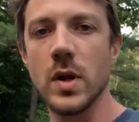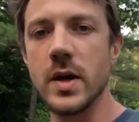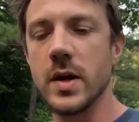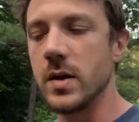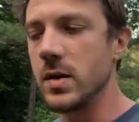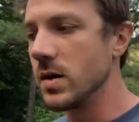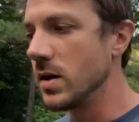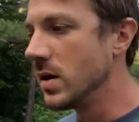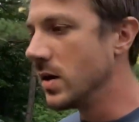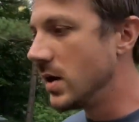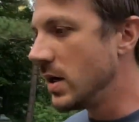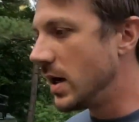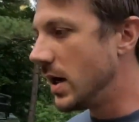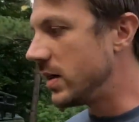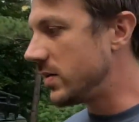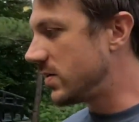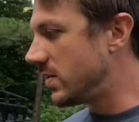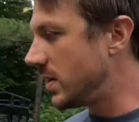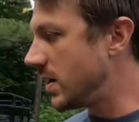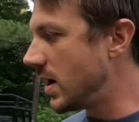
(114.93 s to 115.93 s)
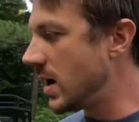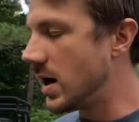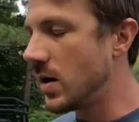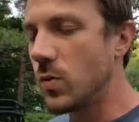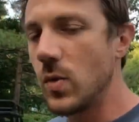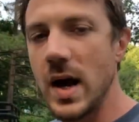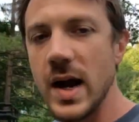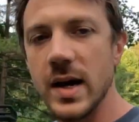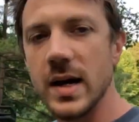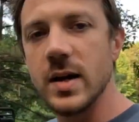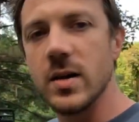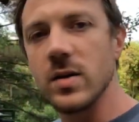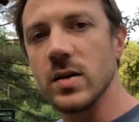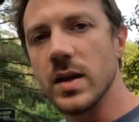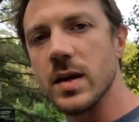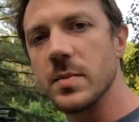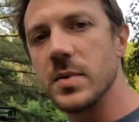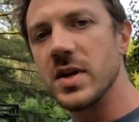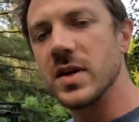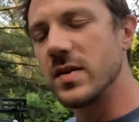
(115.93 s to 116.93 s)
later. It's the Wagoneer
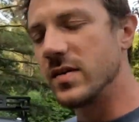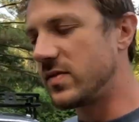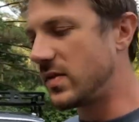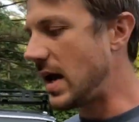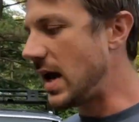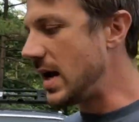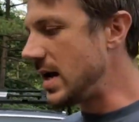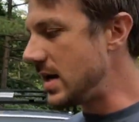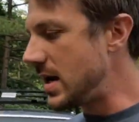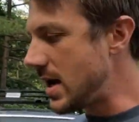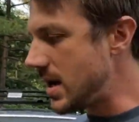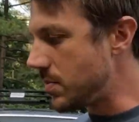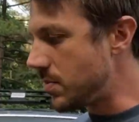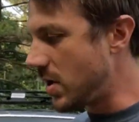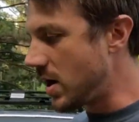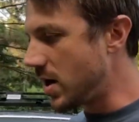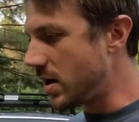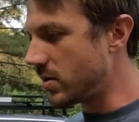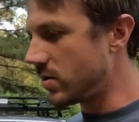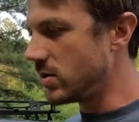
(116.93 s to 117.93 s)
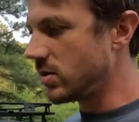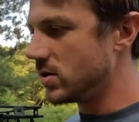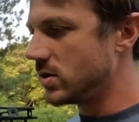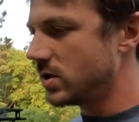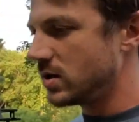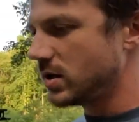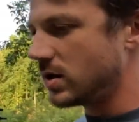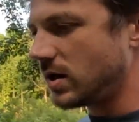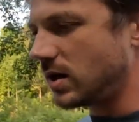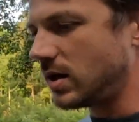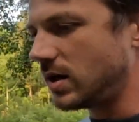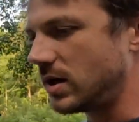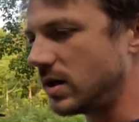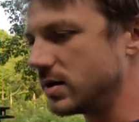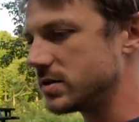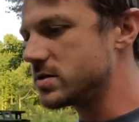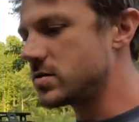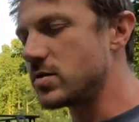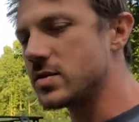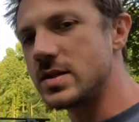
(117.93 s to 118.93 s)
Limited. It's an 88 model.
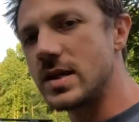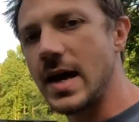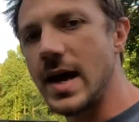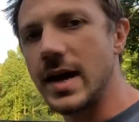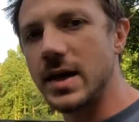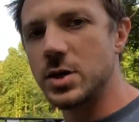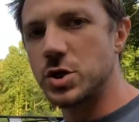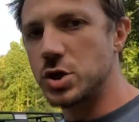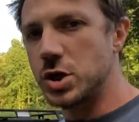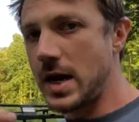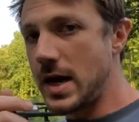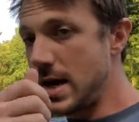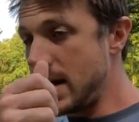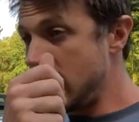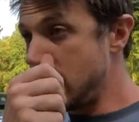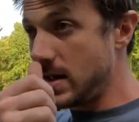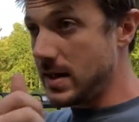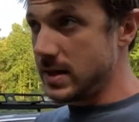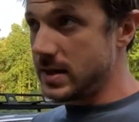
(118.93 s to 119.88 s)
So it's an XJ